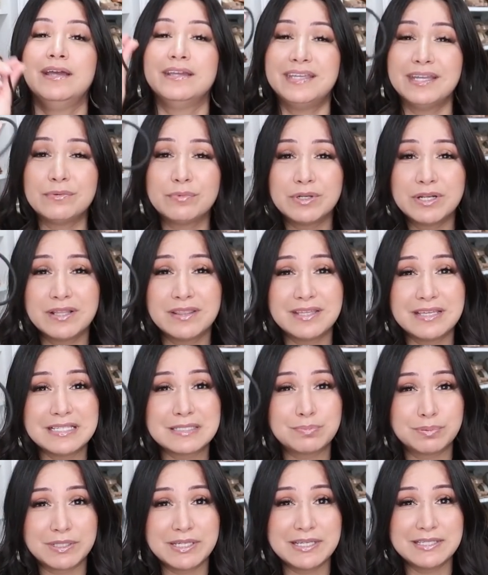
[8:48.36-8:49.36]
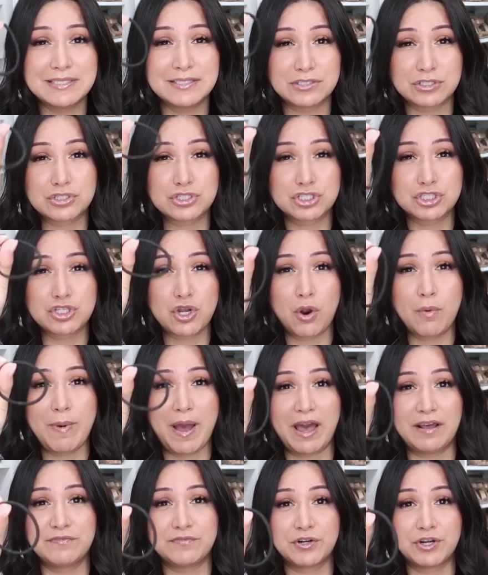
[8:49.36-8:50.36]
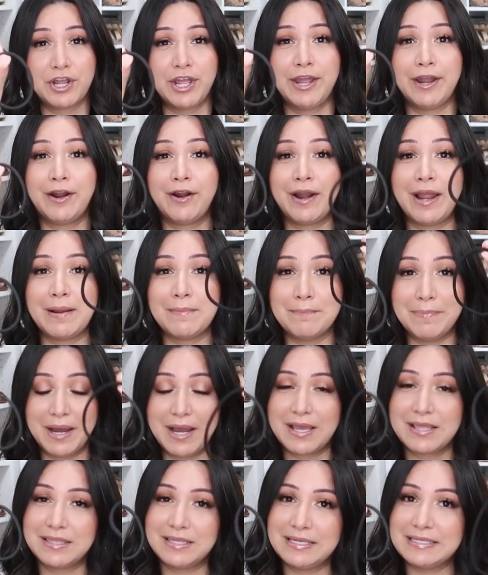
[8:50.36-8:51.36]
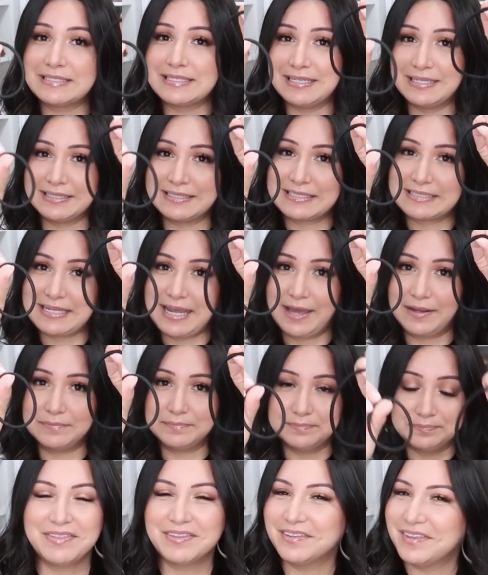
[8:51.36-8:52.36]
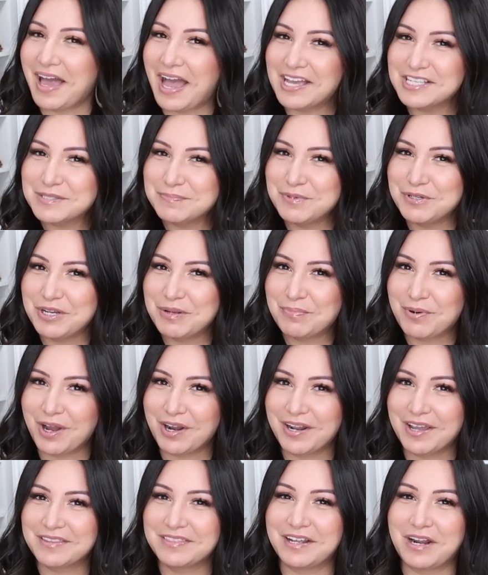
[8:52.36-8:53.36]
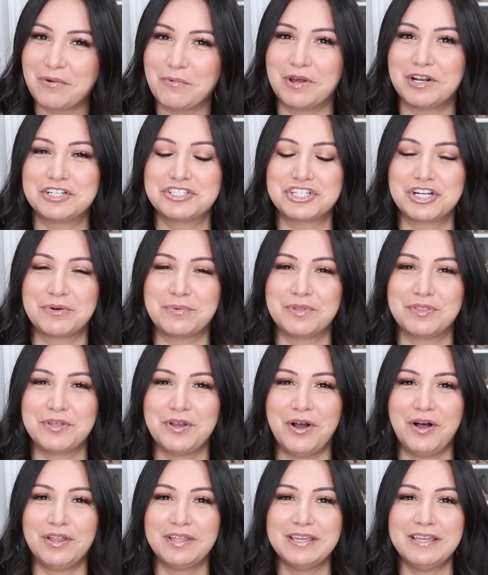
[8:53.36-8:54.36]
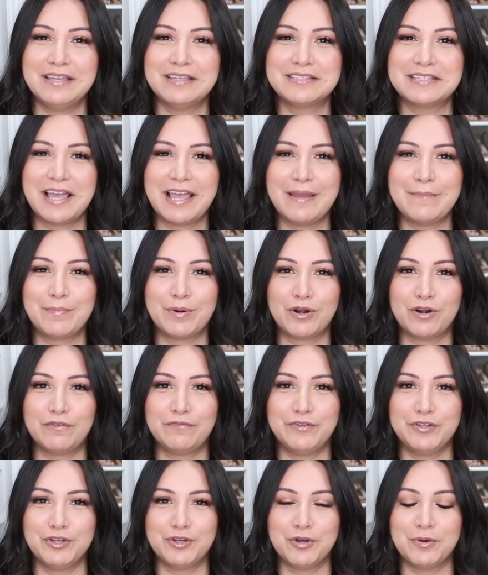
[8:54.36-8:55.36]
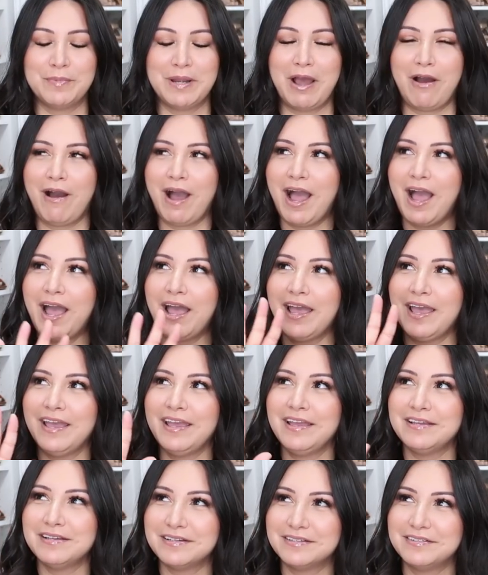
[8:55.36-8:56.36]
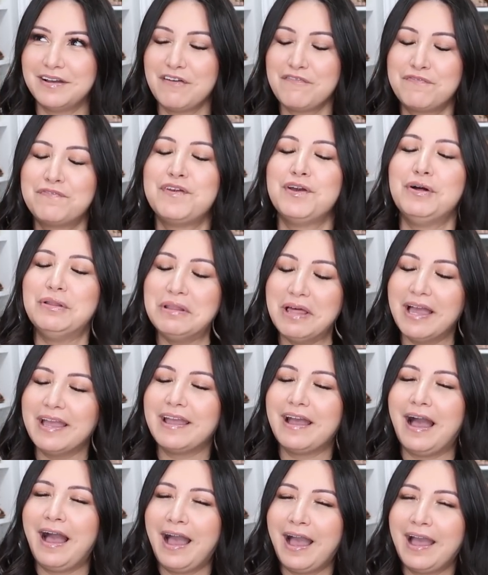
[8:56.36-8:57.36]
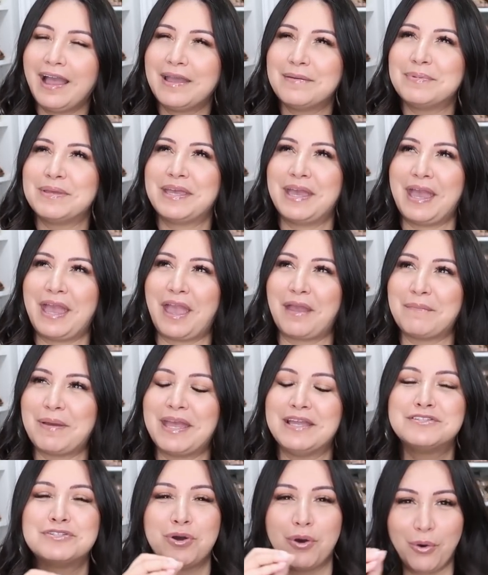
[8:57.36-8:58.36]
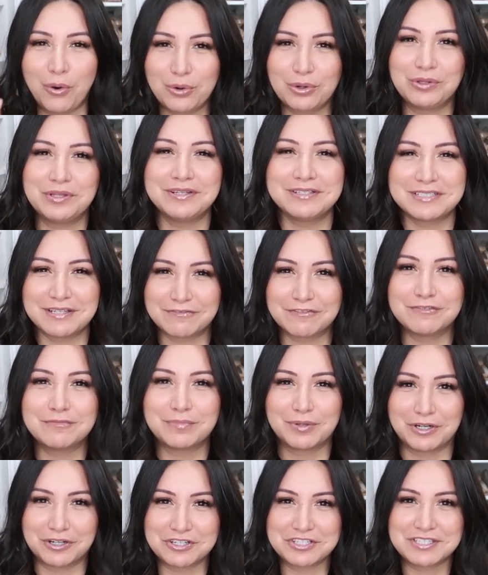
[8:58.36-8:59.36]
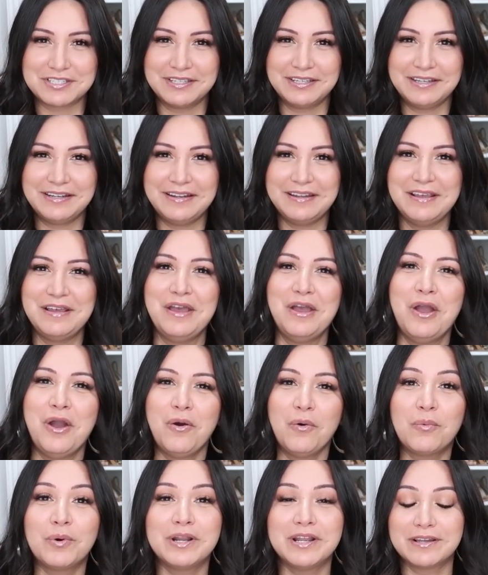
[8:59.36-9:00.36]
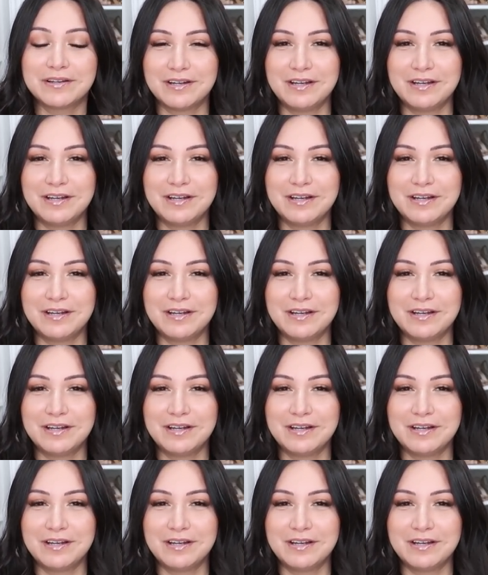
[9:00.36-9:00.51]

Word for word: get rid of these, please. These are so bad for your hair, and buy these instead. And the last beauty product that I want to share with y'all is a perfume. Now, I feel like I became a totally different person when it